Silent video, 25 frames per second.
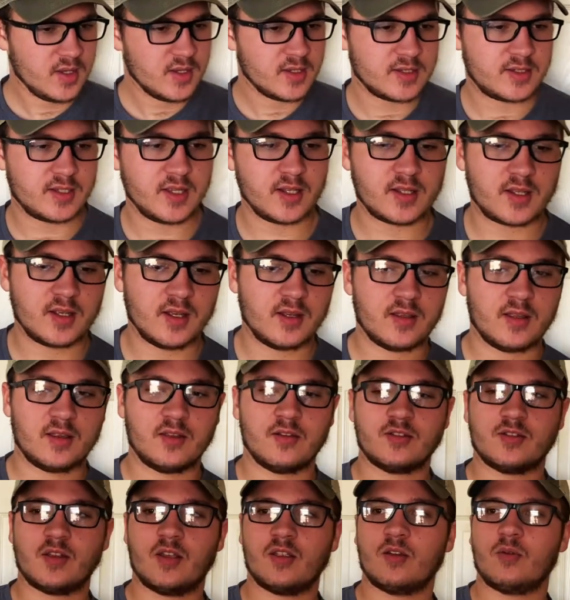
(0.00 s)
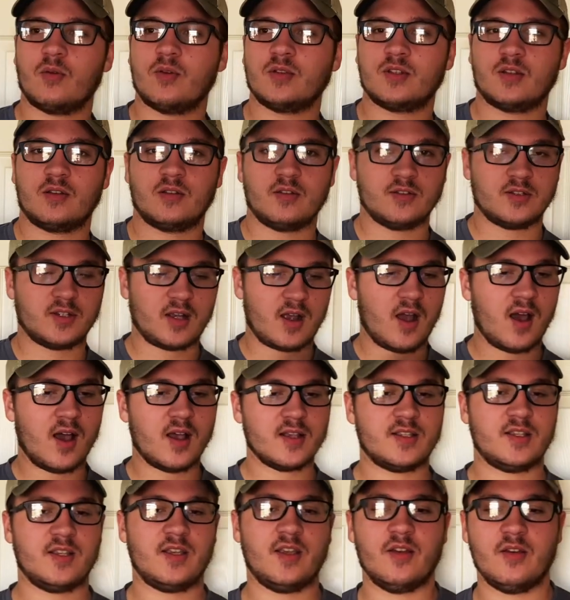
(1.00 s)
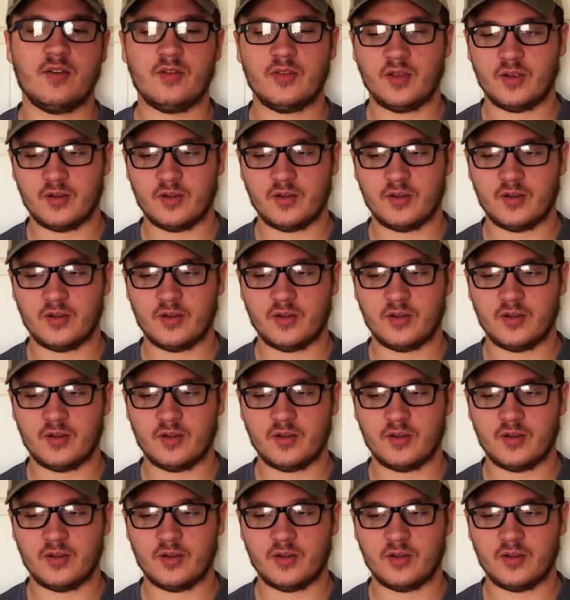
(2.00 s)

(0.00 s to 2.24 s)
Sitka. Then there's other ones. So there's Ozio,